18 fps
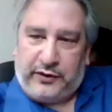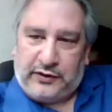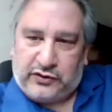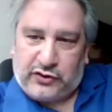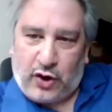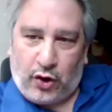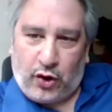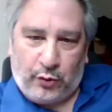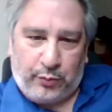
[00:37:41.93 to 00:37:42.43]

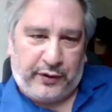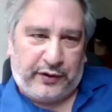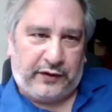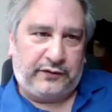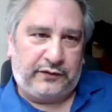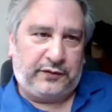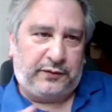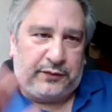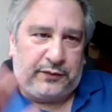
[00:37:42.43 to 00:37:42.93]
things
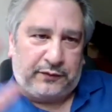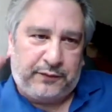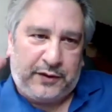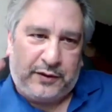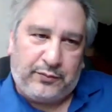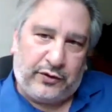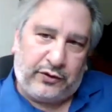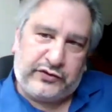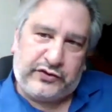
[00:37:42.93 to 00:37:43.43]
open,
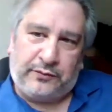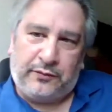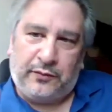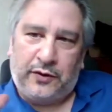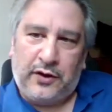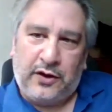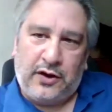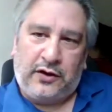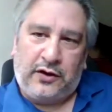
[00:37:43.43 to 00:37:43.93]
people
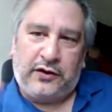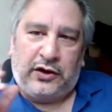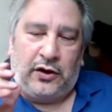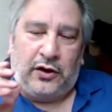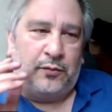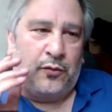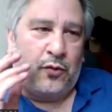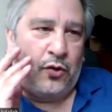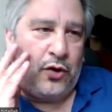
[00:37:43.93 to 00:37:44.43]
some,
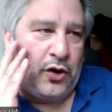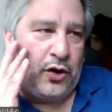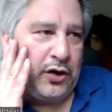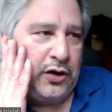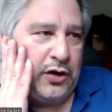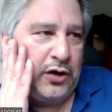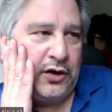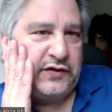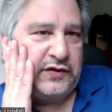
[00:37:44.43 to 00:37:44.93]
more
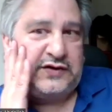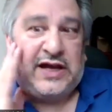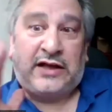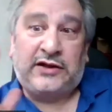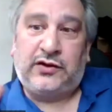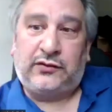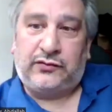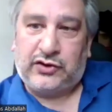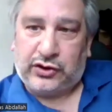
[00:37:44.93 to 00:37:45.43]

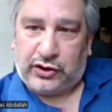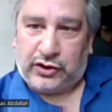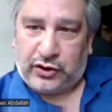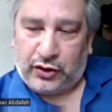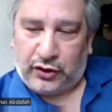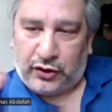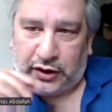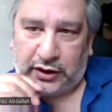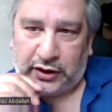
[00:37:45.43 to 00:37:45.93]
sense of
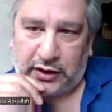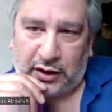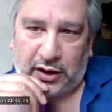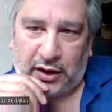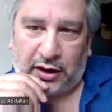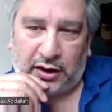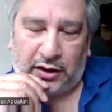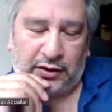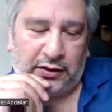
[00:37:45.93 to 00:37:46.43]
security.
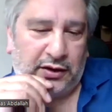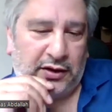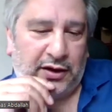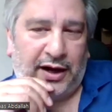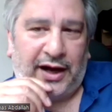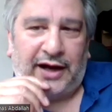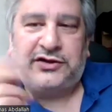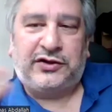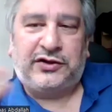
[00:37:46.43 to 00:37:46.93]

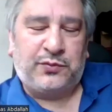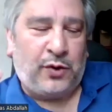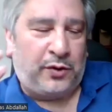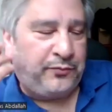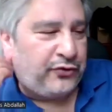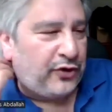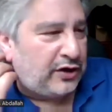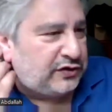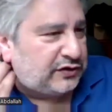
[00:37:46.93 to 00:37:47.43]
Actually, there's one
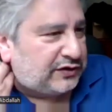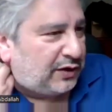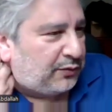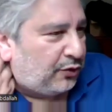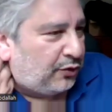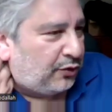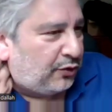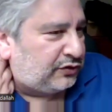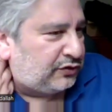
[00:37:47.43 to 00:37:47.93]
project that I
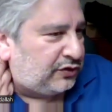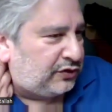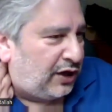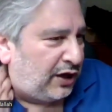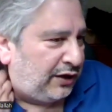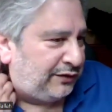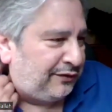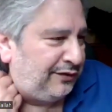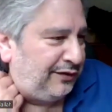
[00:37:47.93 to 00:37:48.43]
worked
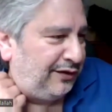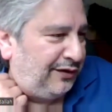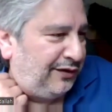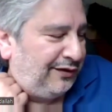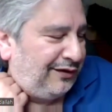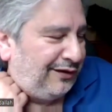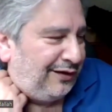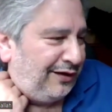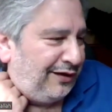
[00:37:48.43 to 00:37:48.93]
on.
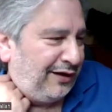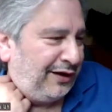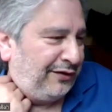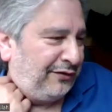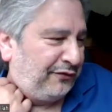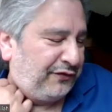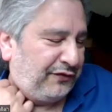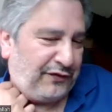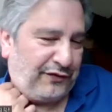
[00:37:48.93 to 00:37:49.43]
I don't know
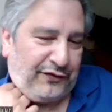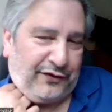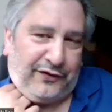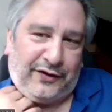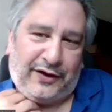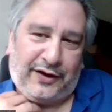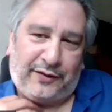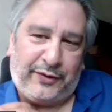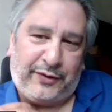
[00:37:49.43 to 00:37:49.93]
if you've
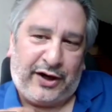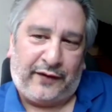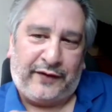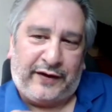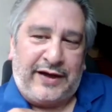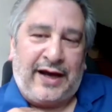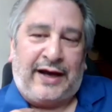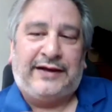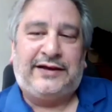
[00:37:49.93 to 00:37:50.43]
ever been on
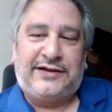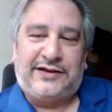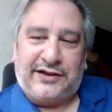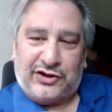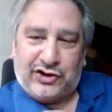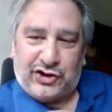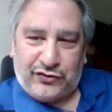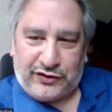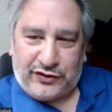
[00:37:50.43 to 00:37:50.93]
the
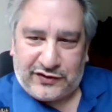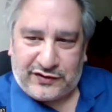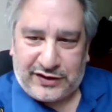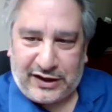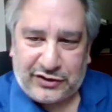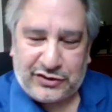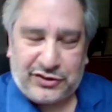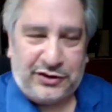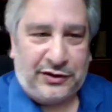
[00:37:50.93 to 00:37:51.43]
96th Street
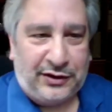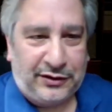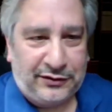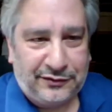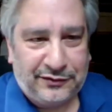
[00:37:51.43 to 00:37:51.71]
station.